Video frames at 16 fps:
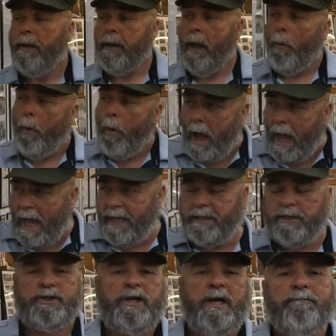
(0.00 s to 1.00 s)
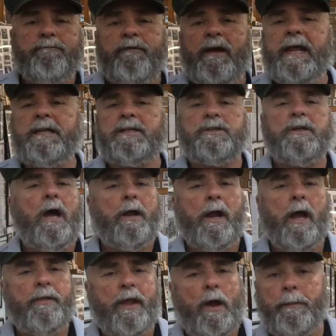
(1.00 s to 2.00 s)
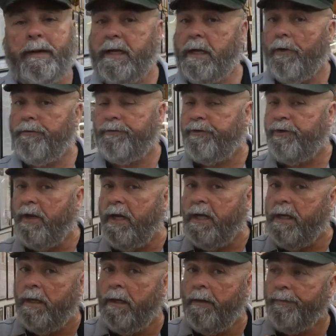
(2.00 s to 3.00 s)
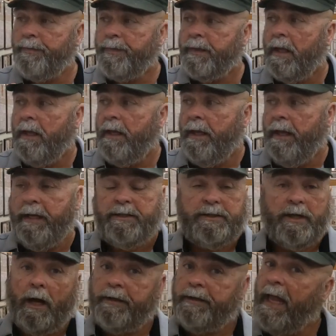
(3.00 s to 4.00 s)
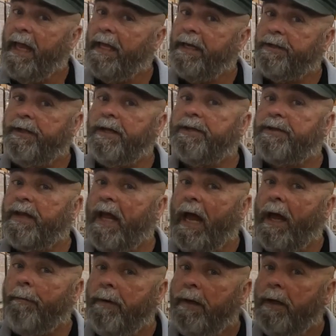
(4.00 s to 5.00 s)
Now, why is Jim Vance not on there? Because, see, he's not dead at this time.